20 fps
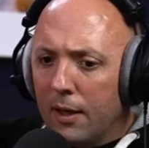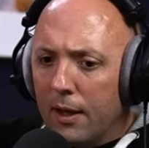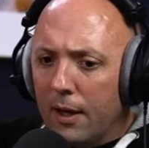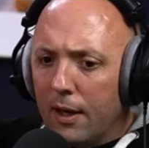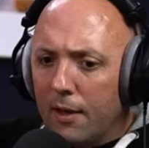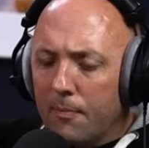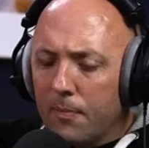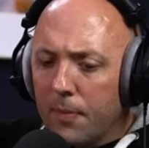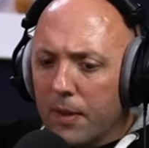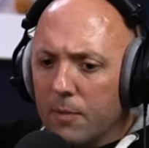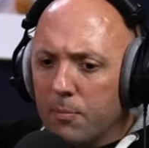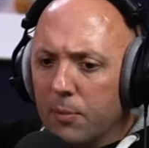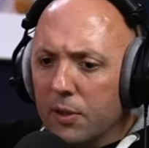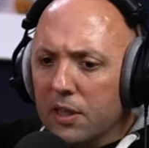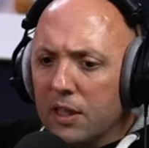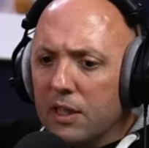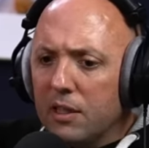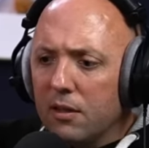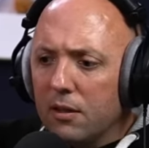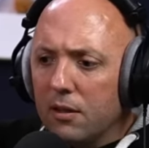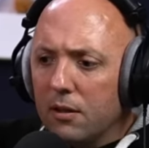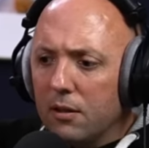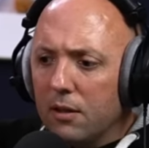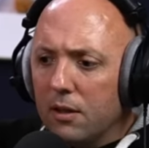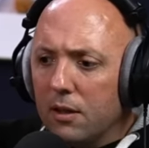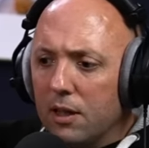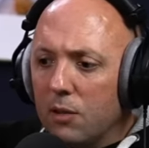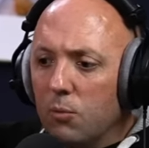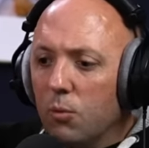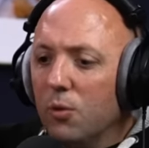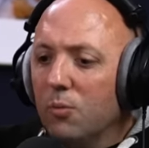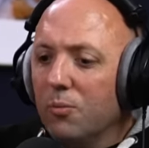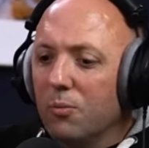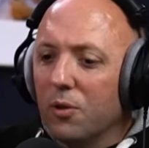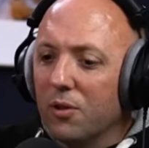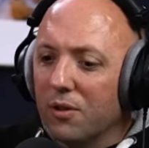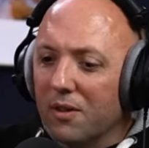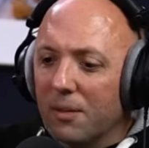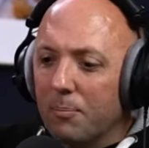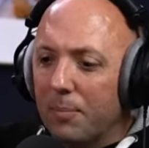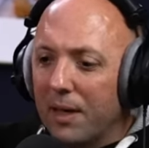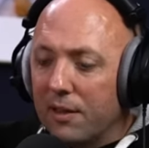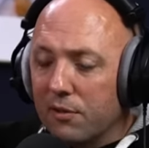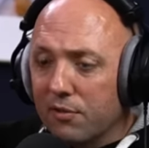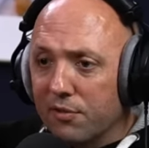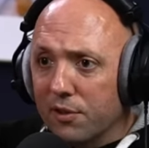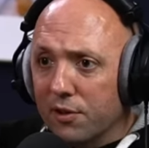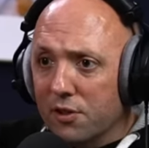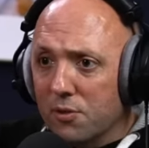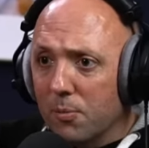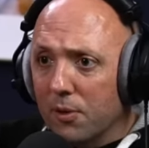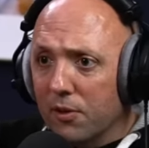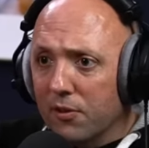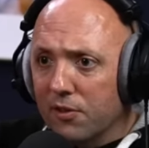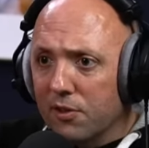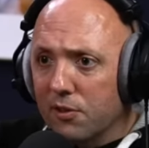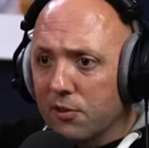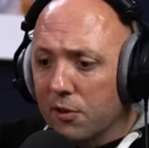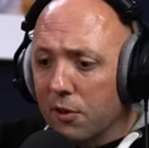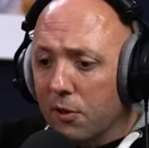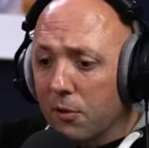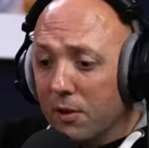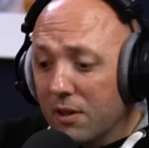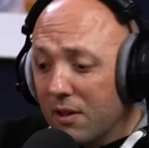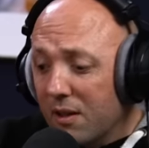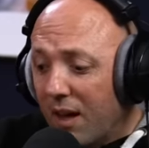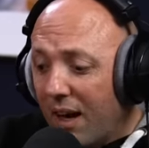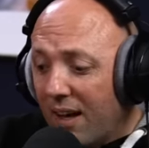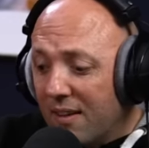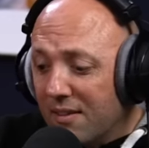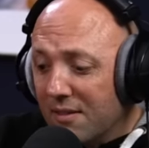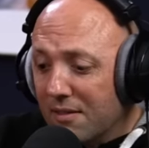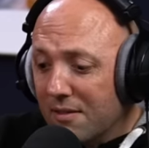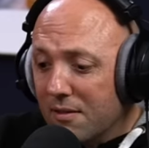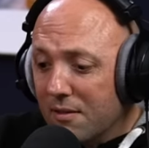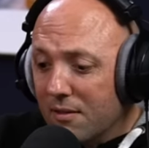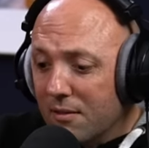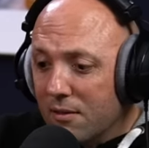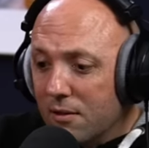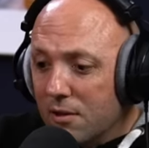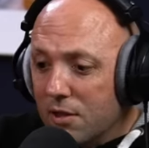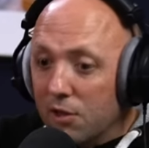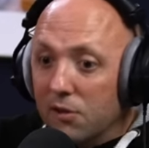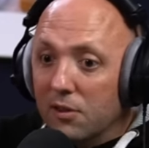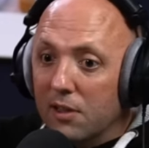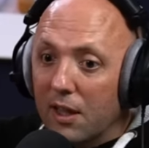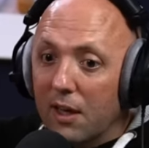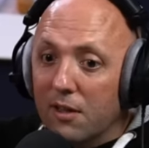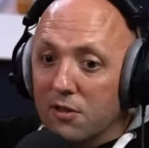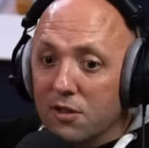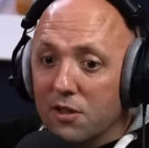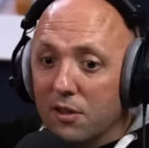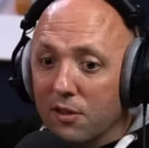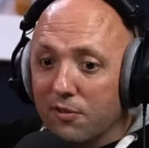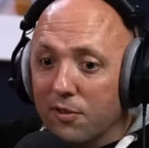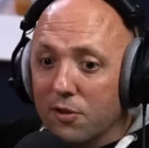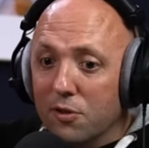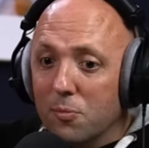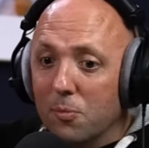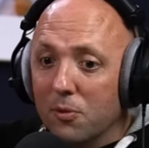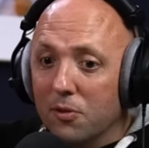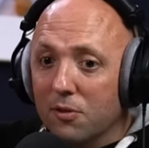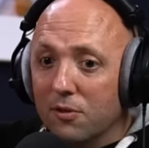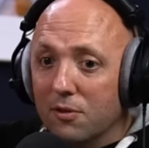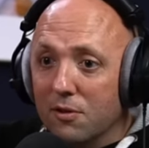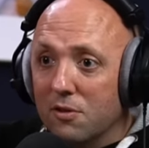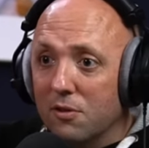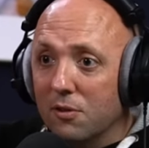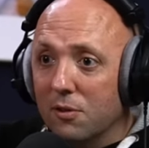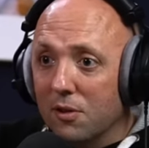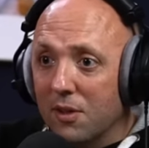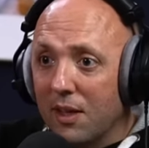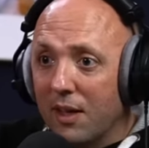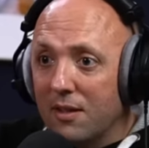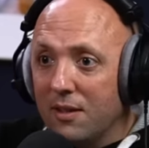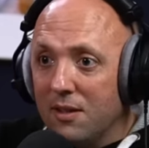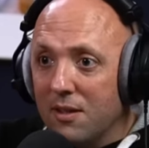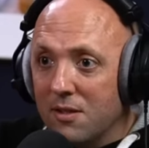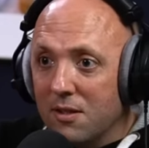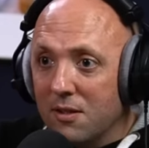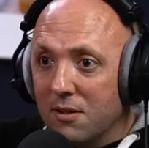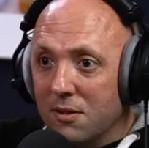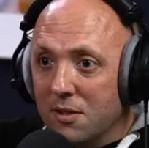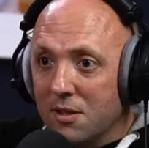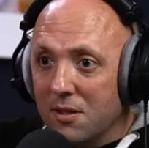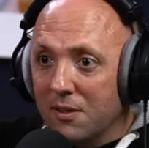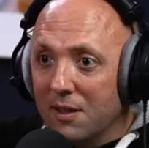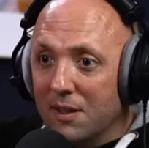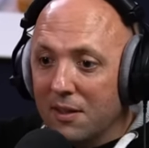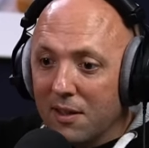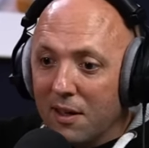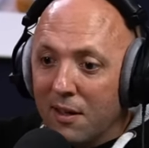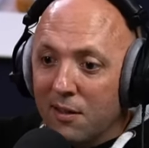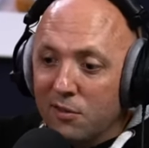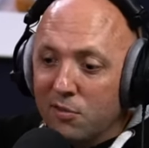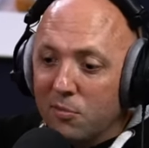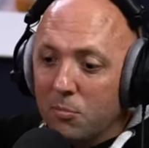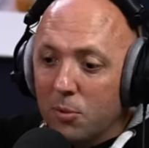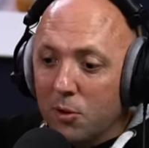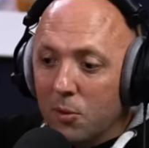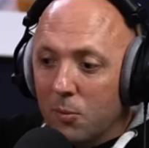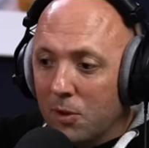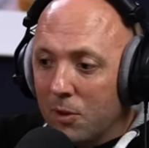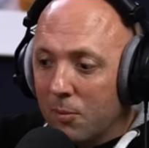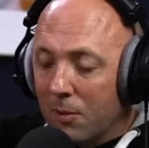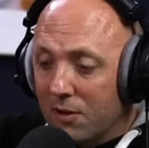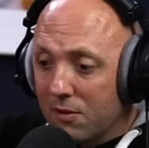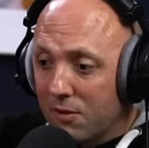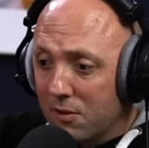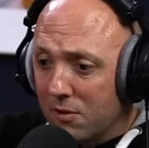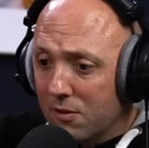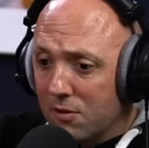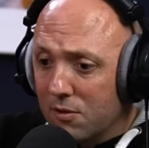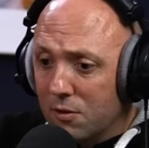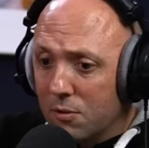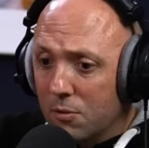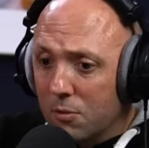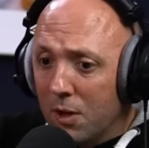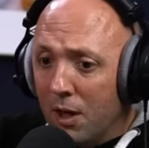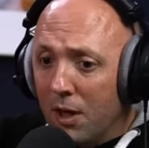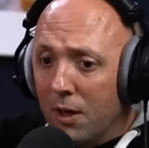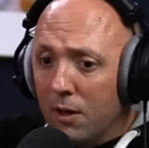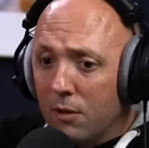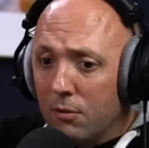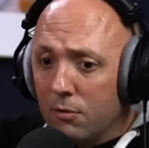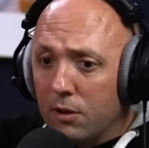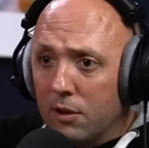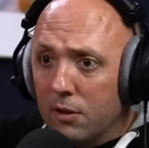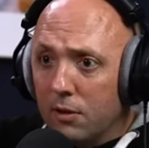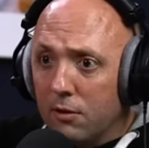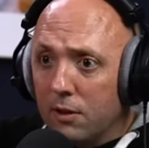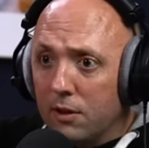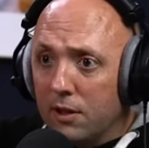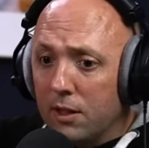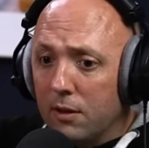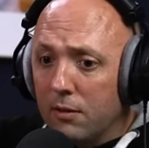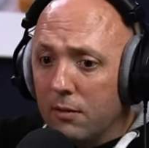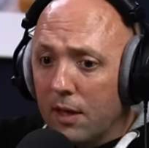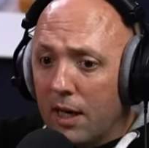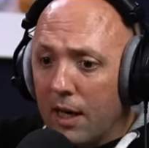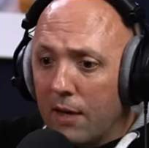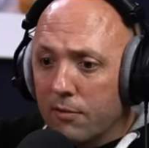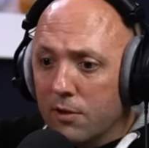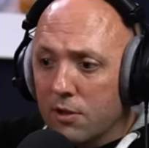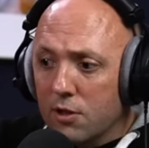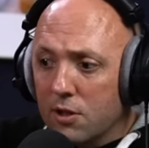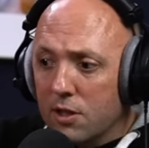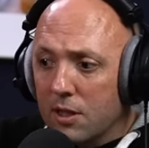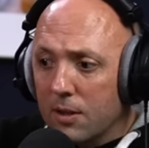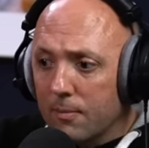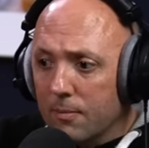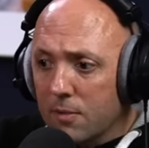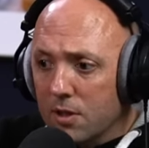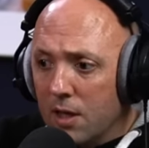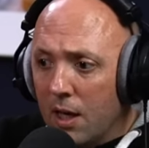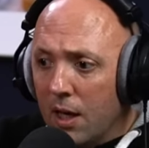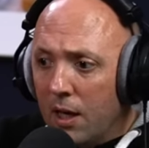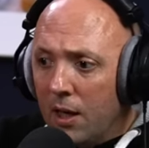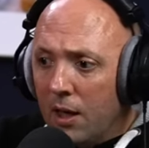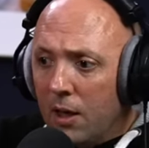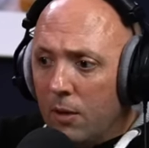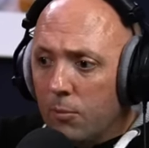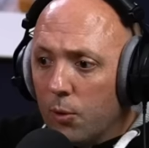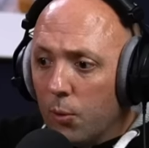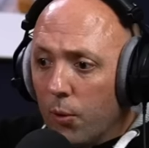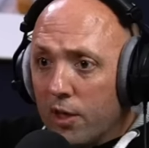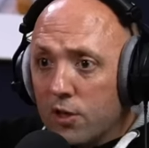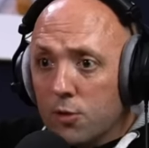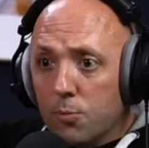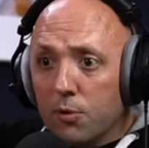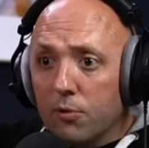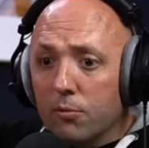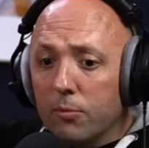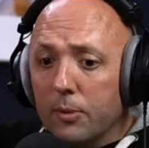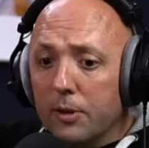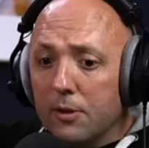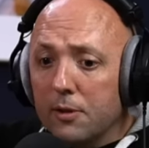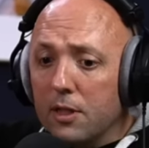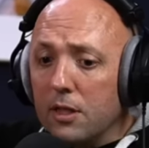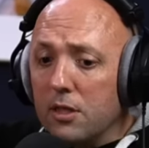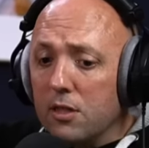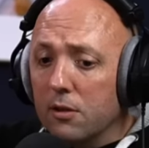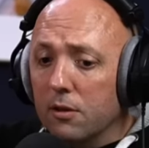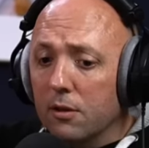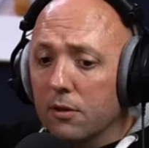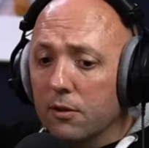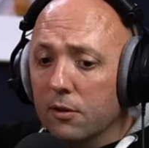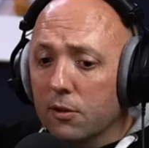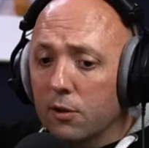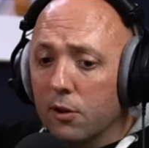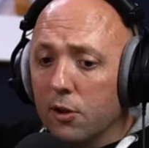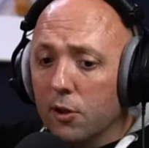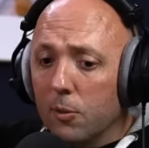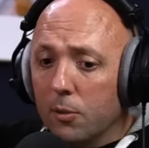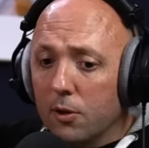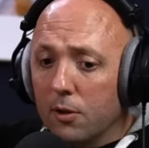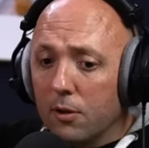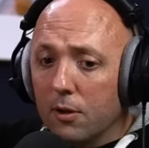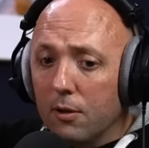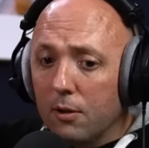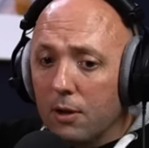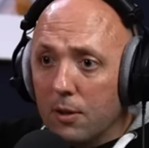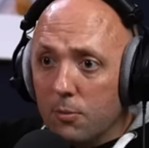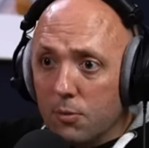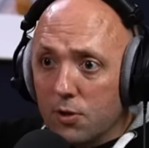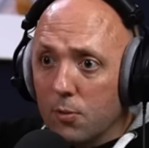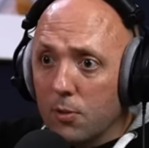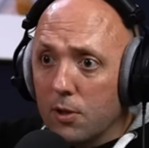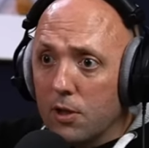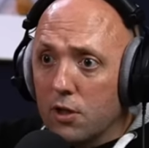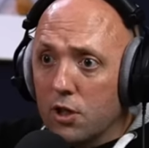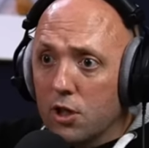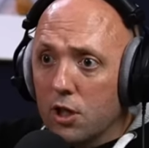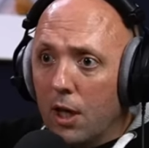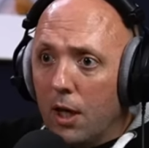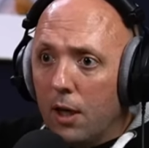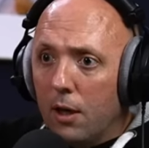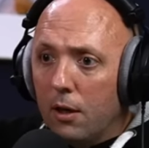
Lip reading: But he won't want a bad first month at all. And suddenly, actually, the first month doesn't look that easy, does it? Like Cardiff and Birmingham, I think, two really, really average teams. But West Brom have been decent under Corbyn. Ipswich,